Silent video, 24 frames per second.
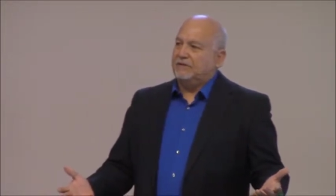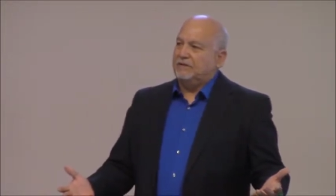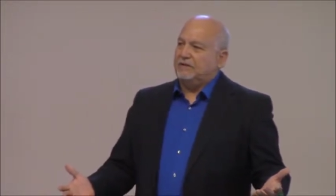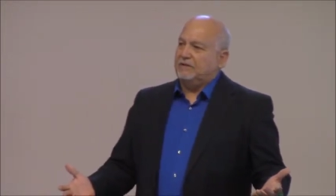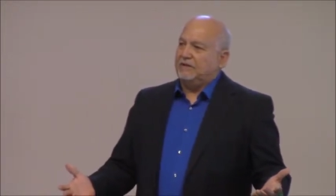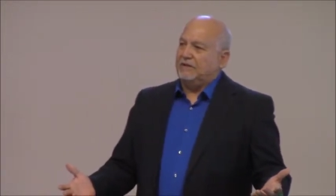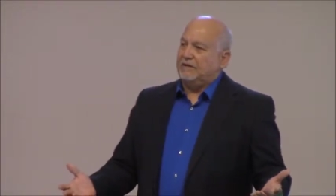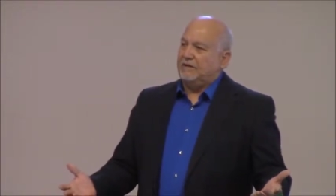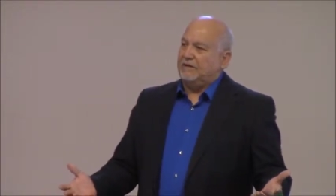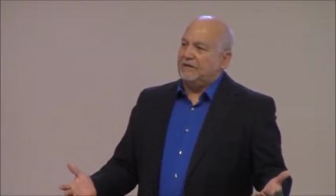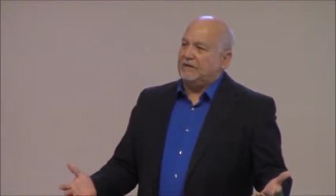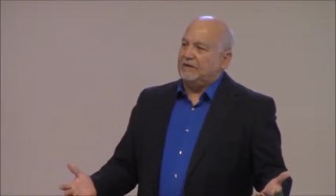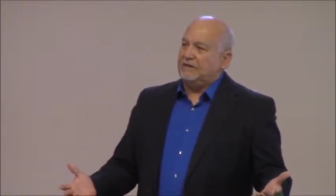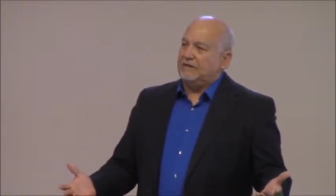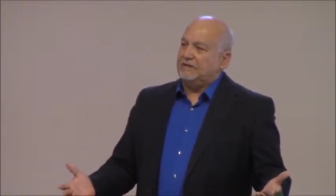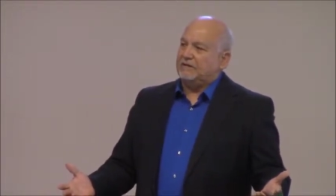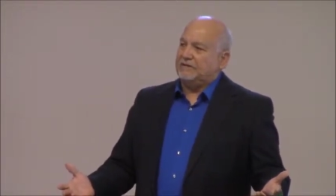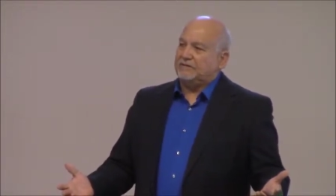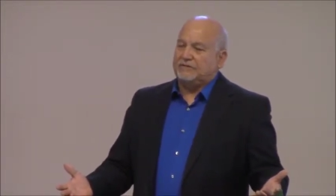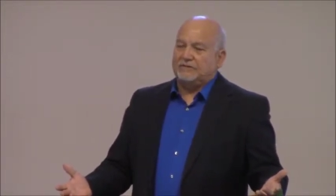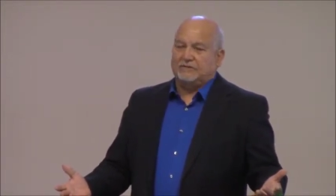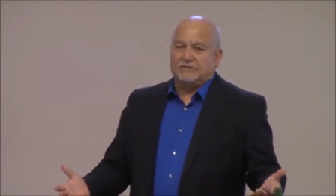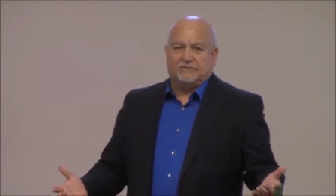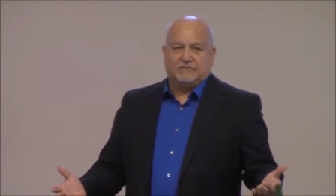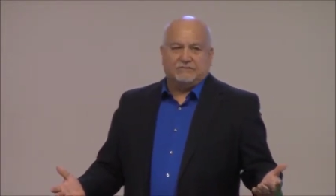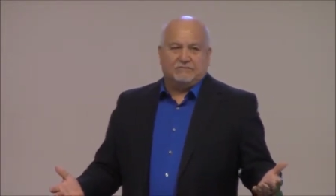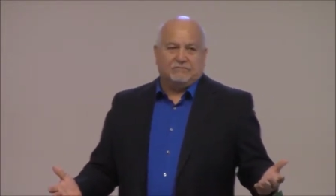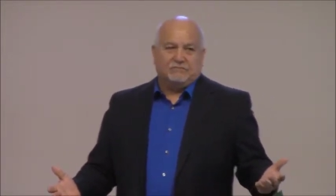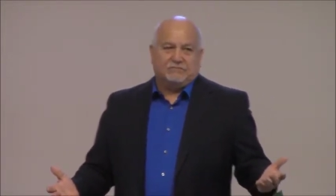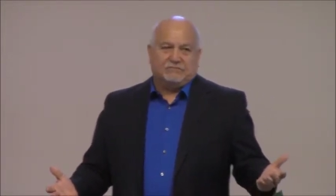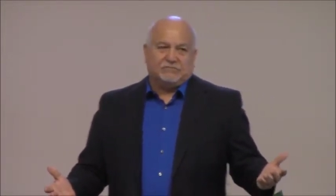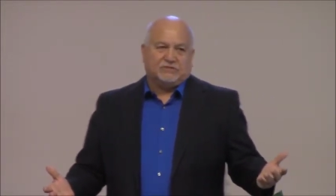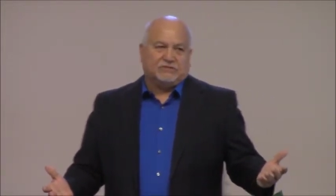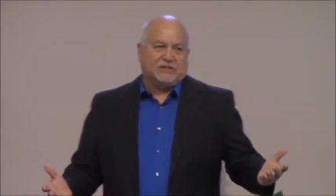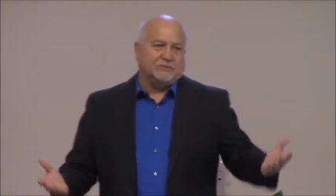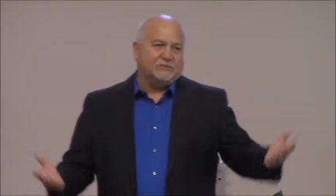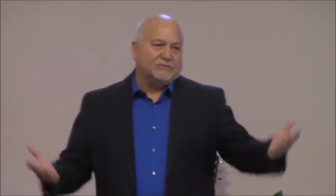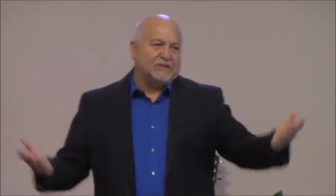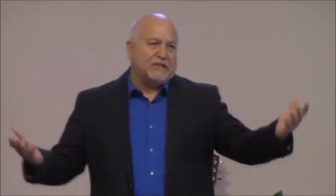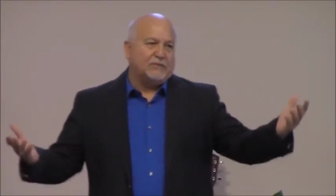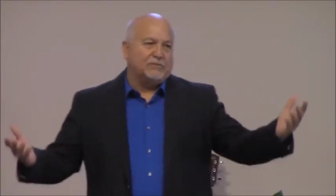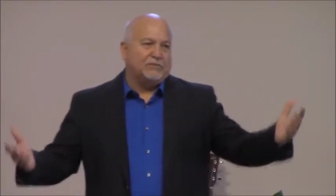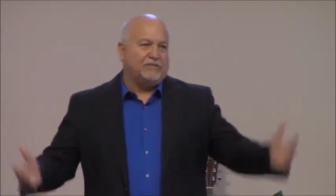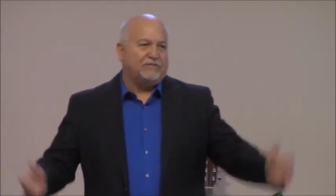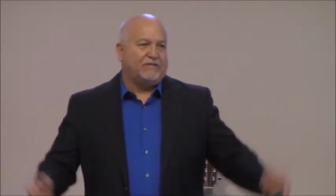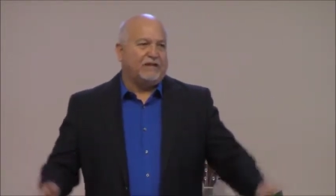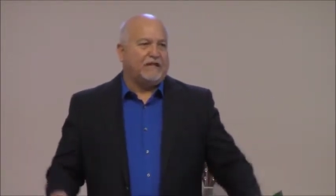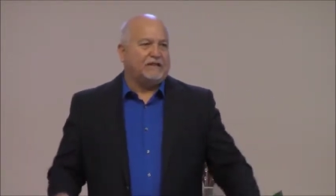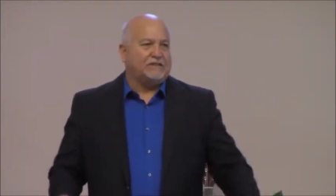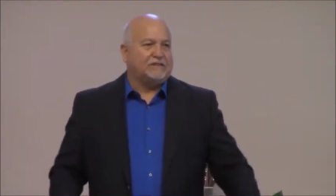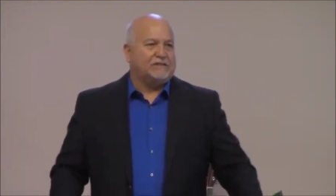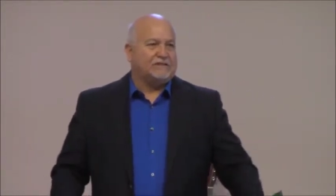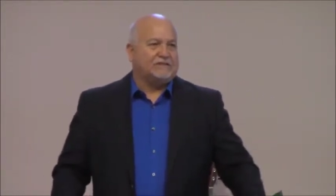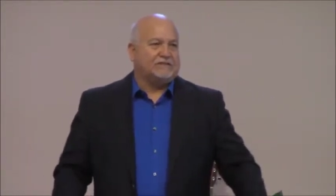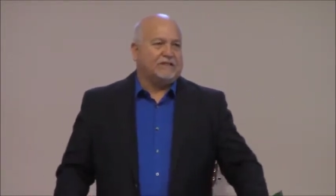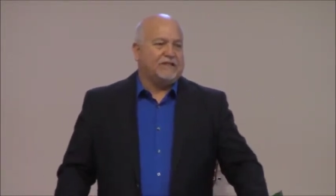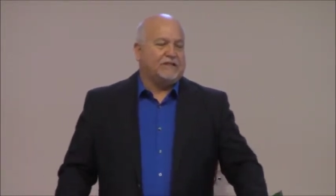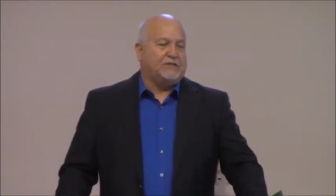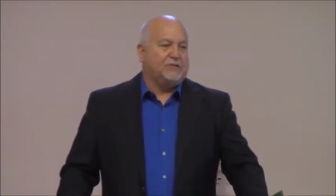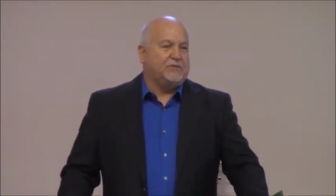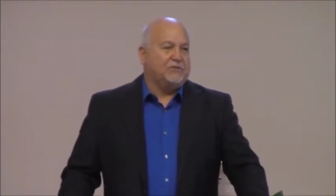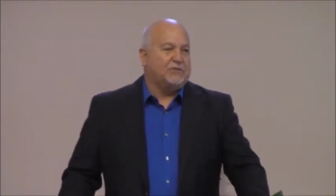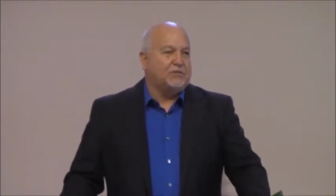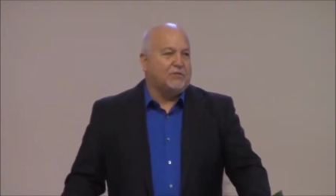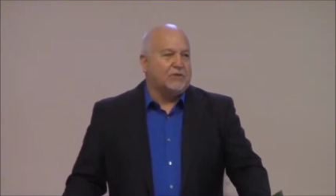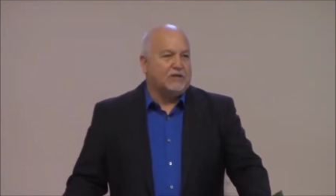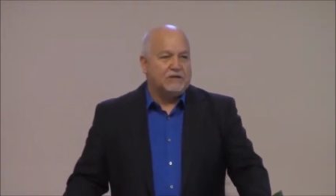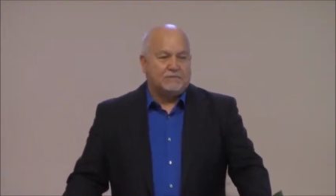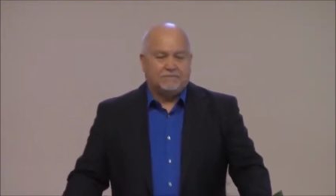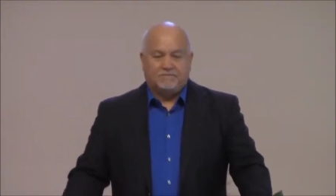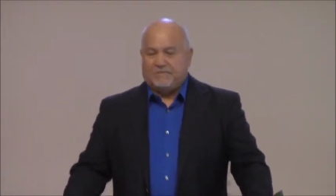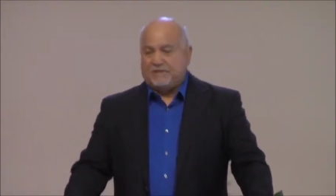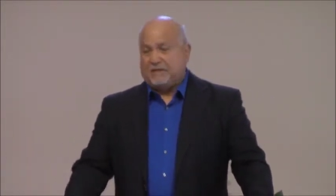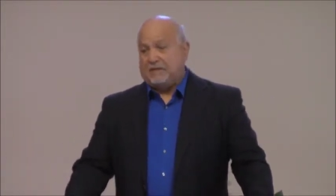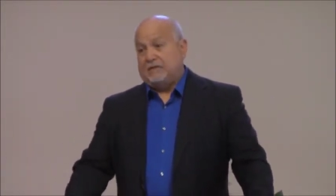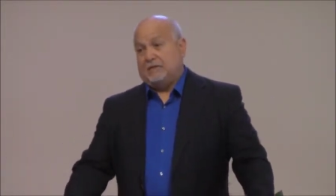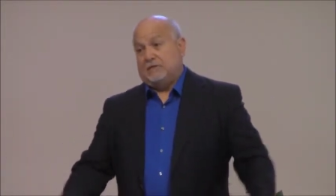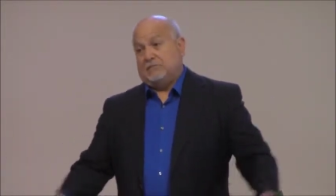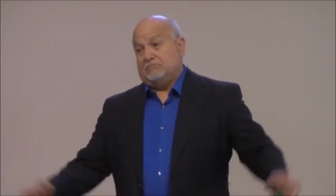Uh, sometimes we've had to say, you know what?